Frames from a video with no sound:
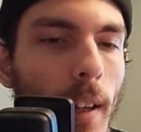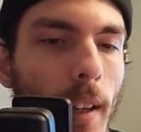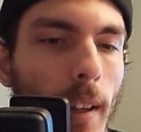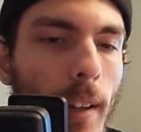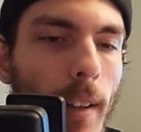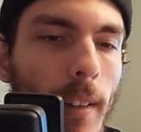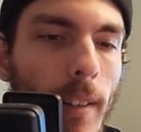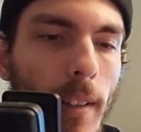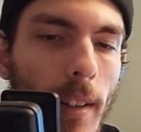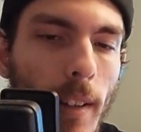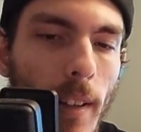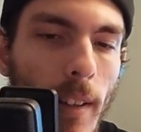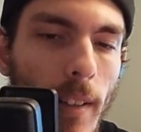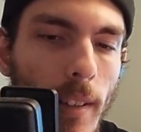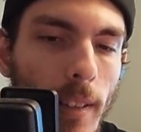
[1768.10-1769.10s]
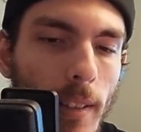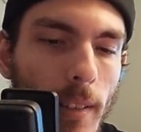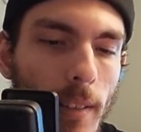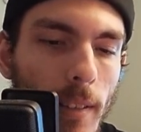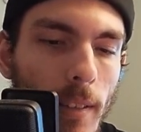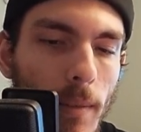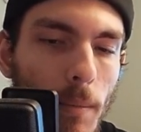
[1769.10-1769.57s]
and uh,
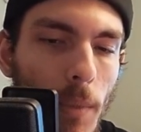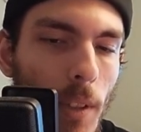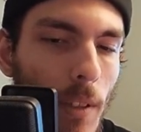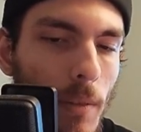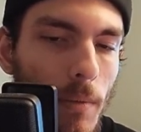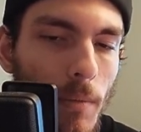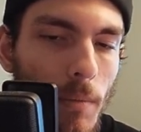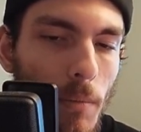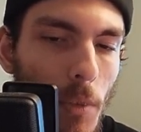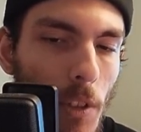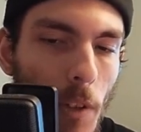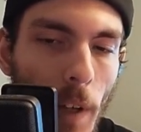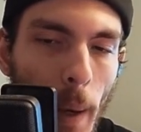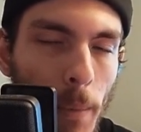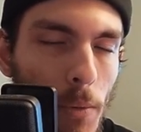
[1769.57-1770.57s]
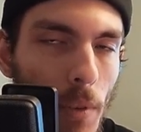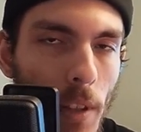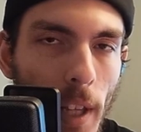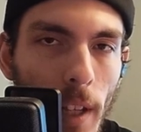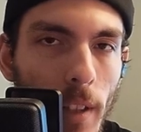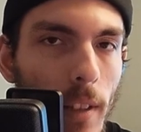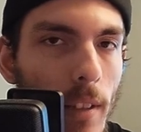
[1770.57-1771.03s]
you know, we'll see what happens with
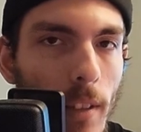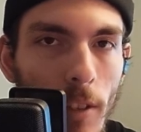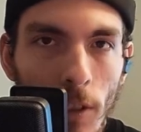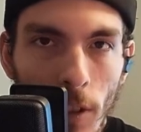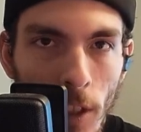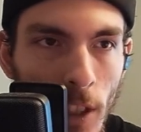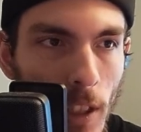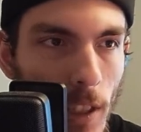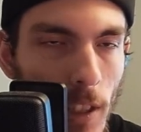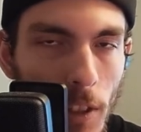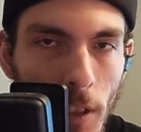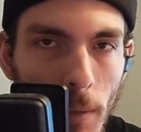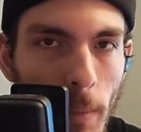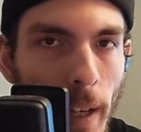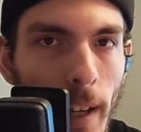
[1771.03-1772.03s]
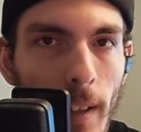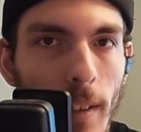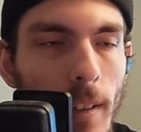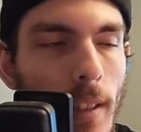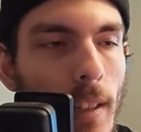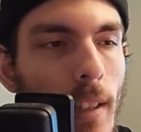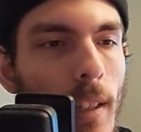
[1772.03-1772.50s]
Thalia. Is she good? Is she bad?
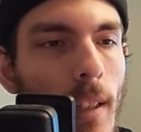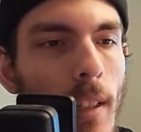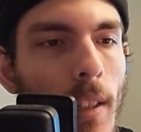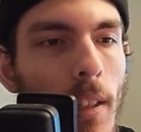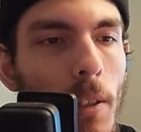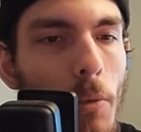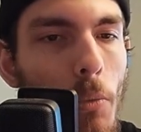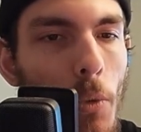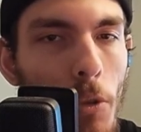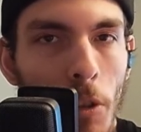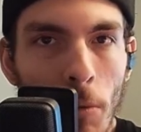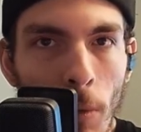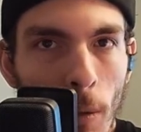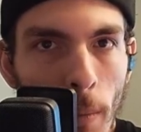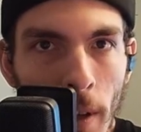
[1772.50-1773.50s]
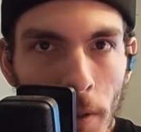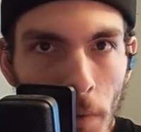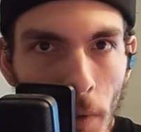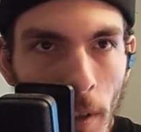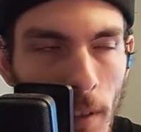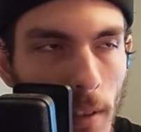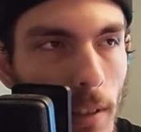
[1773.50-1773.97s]
Will she be best
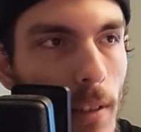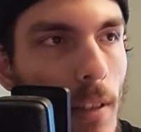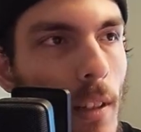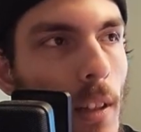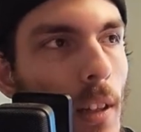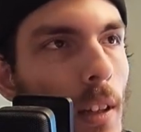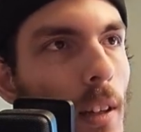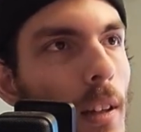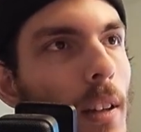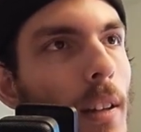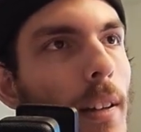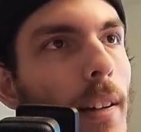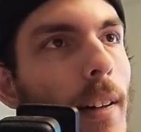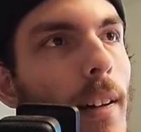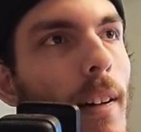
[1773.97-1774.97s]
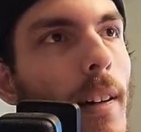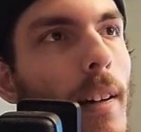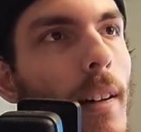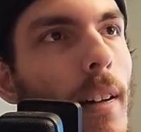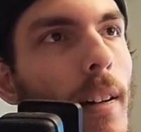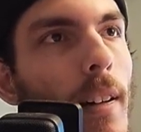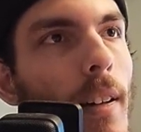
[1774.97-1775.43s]
friends?
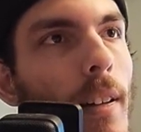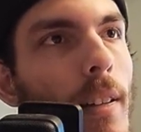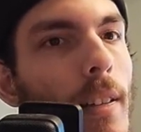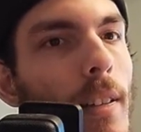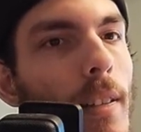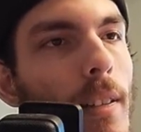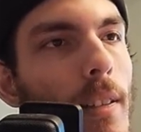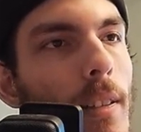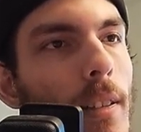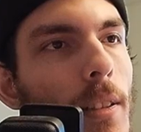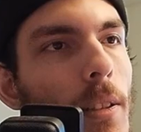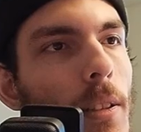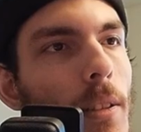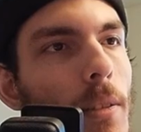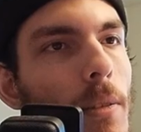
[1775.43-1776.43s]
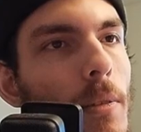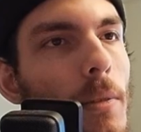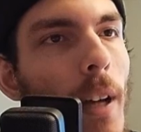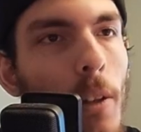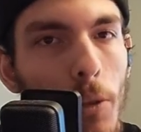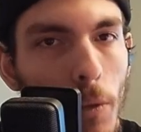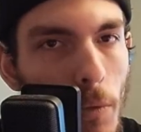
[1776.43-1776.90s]
Uh,
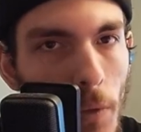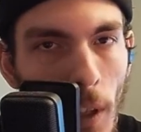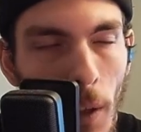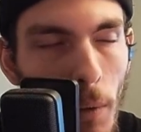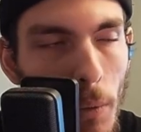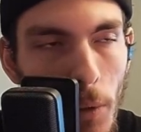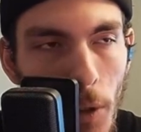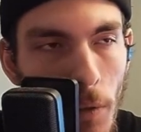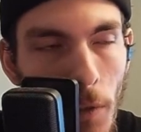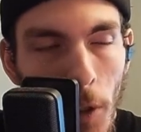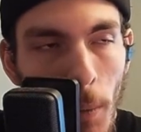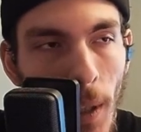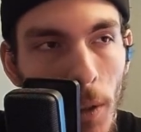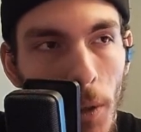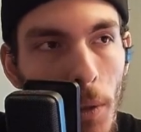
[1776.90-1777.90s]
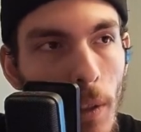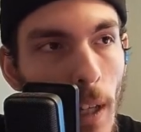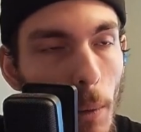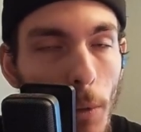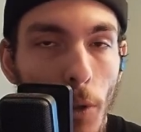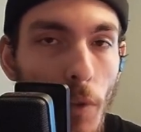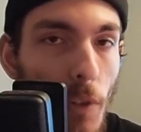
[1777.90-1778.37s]
how she how will she feel about Luke?
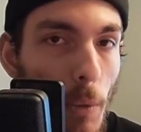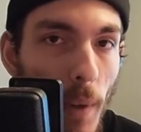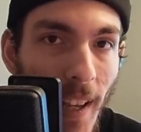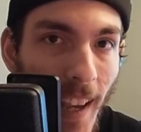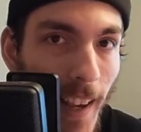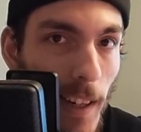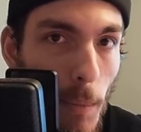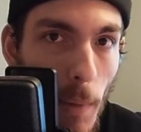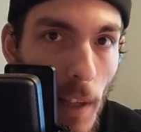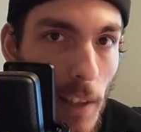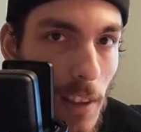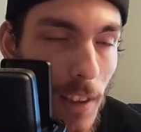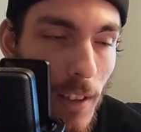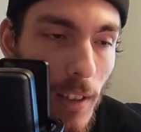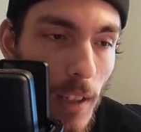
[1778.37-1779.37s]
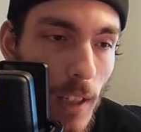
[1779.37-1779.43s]
How will she feel about Annabeth?